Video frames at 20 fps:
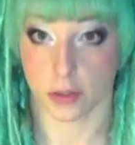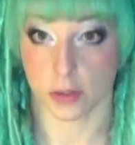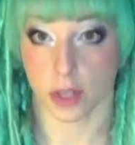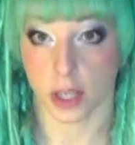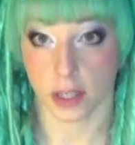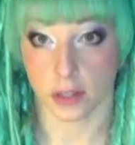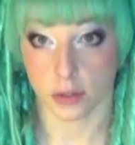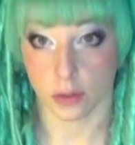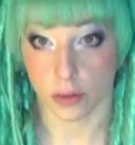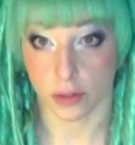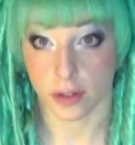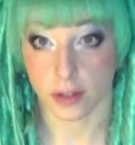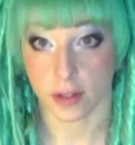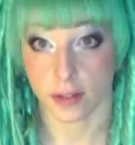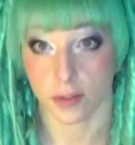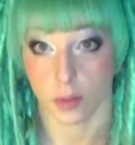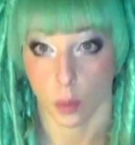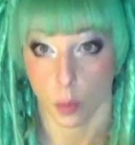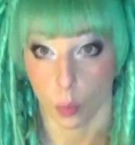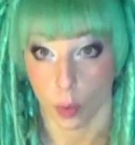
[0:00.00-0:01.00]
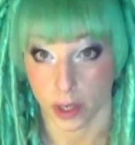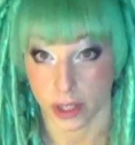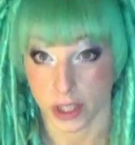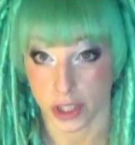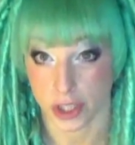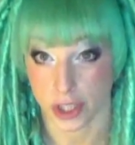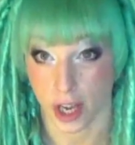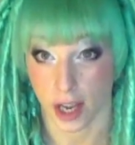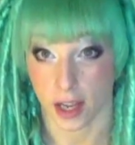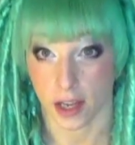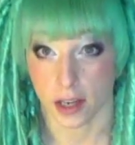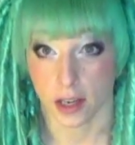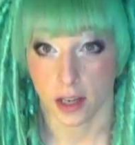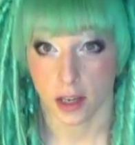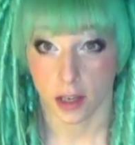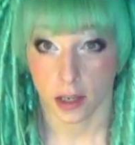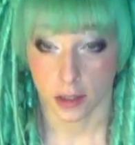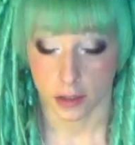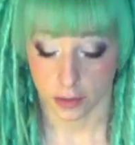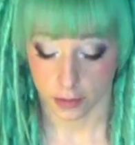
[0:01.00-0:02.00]
Okay, so this is a one-shot.
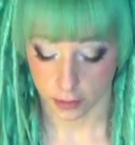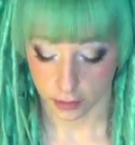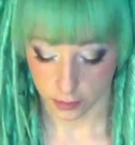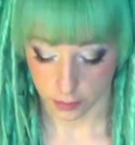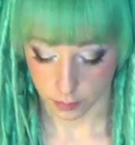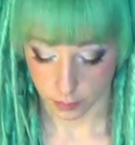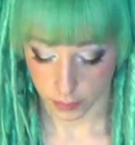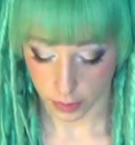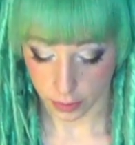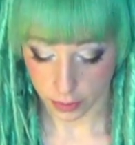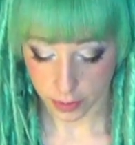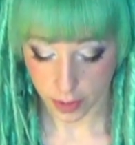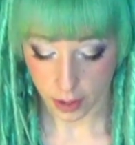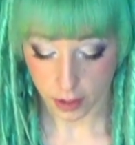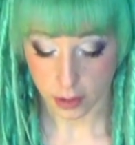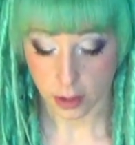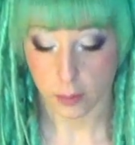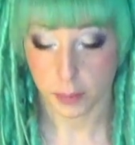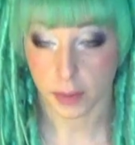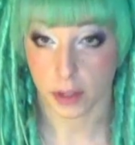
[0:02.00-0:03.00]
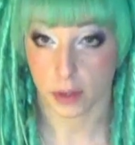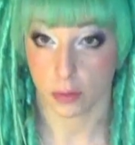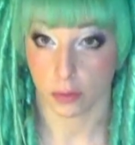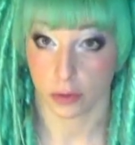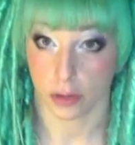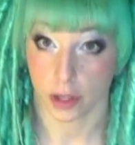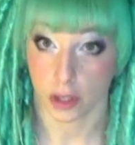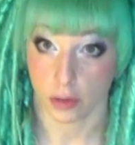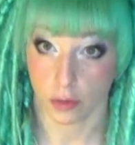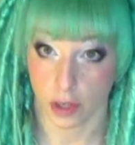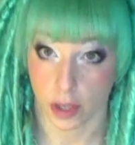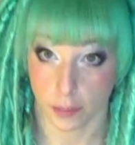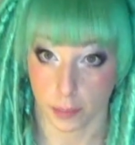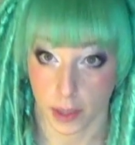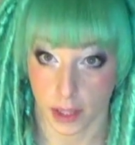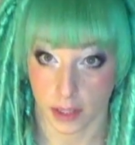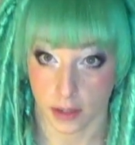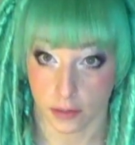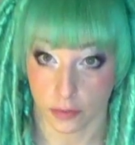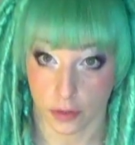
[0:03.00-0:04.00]
There's not going to be a really great
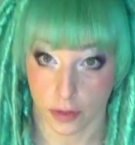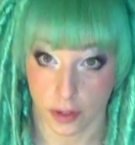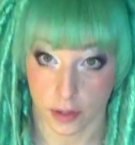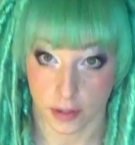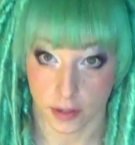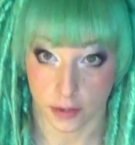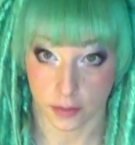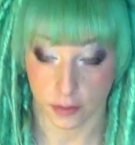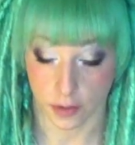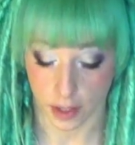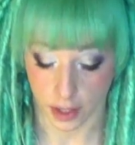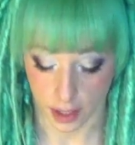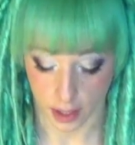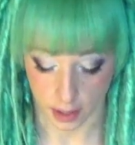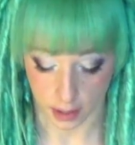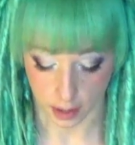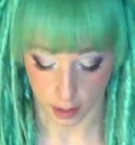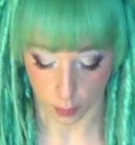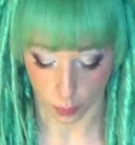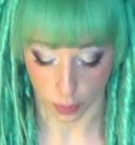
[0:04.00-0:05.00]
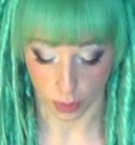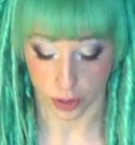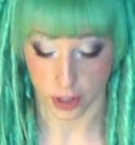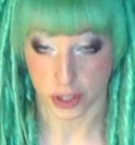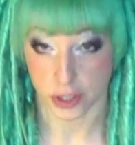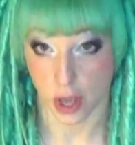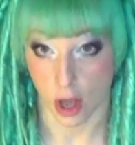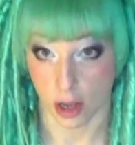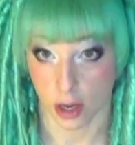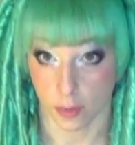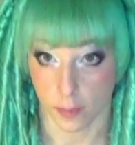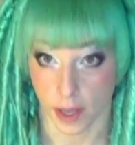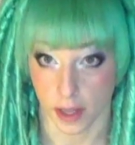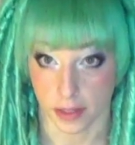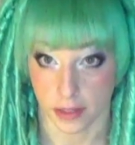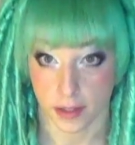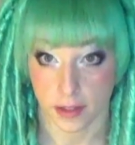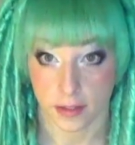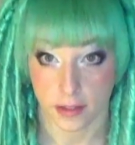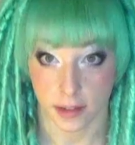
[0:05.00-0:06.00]
place for this to fit in, and we're going to talk about
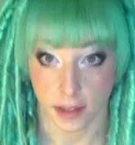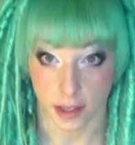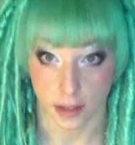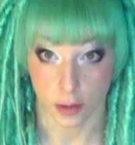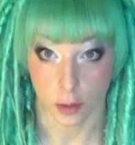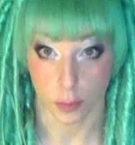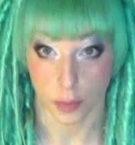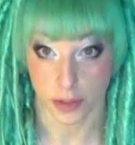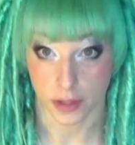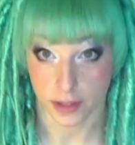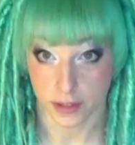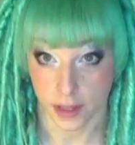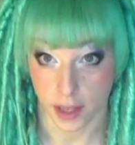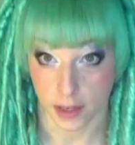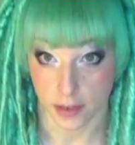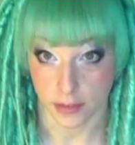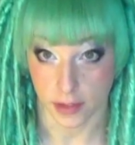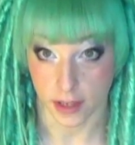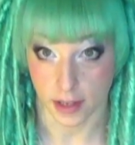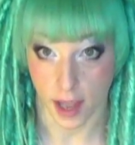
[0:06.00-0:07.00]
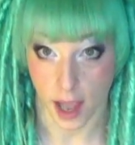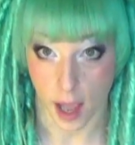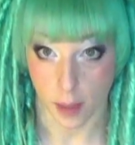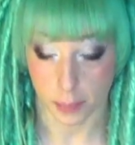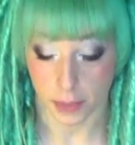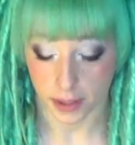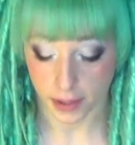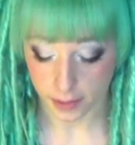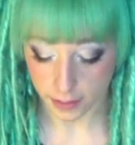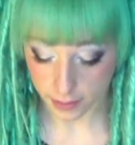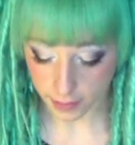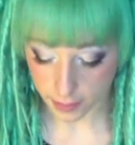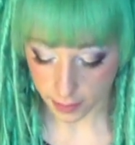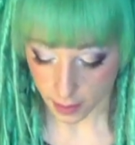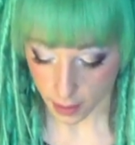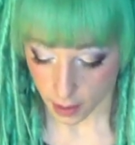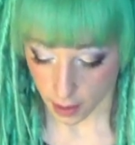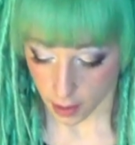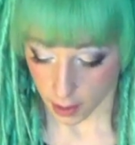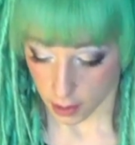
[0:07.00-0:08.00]
this later when this kind of thing happens.
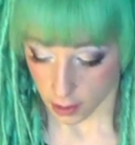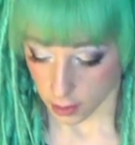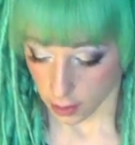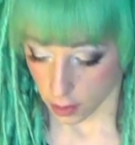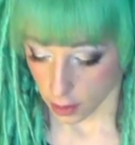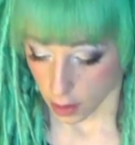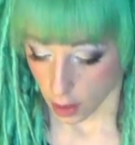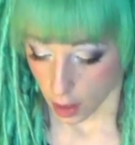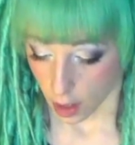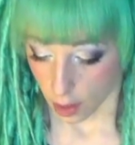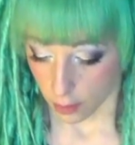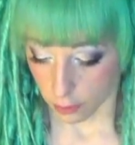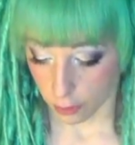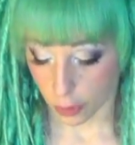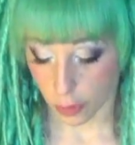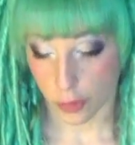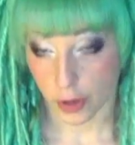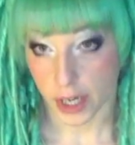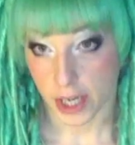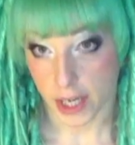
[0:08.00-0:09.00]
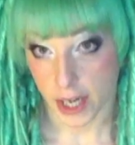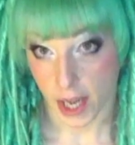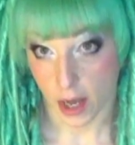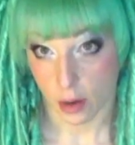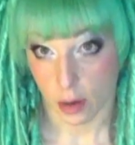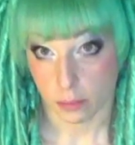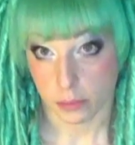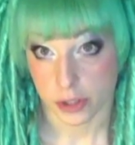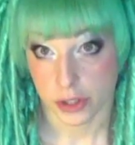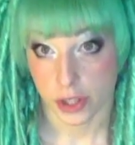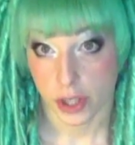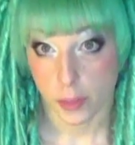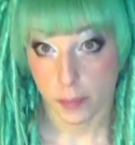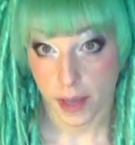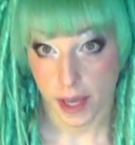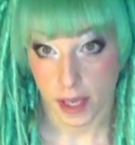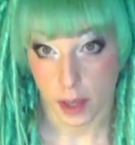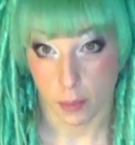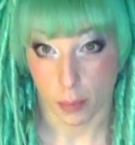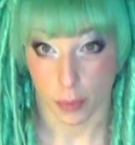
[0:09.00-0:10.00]
For right now, I'm just going to
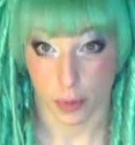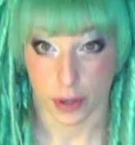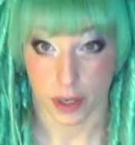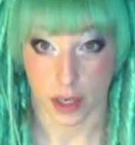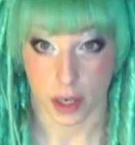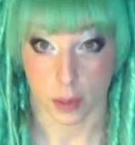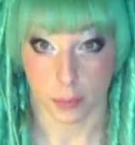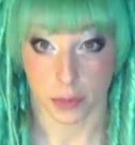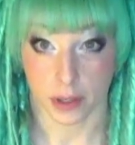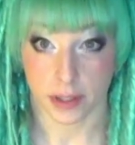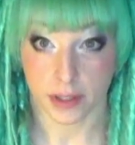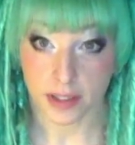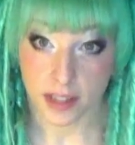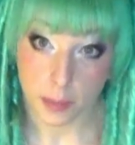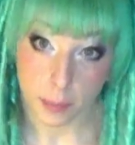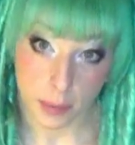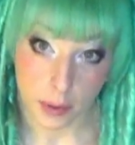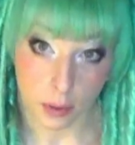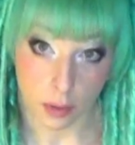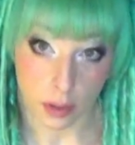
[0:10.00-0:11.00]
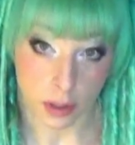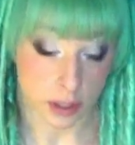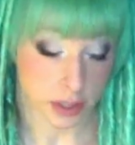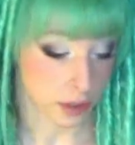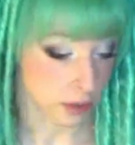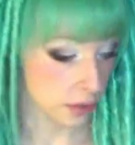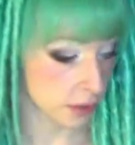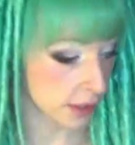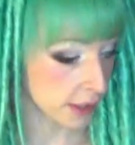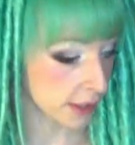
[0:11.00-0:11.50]
bag and board it, and I'm going to slip it onto the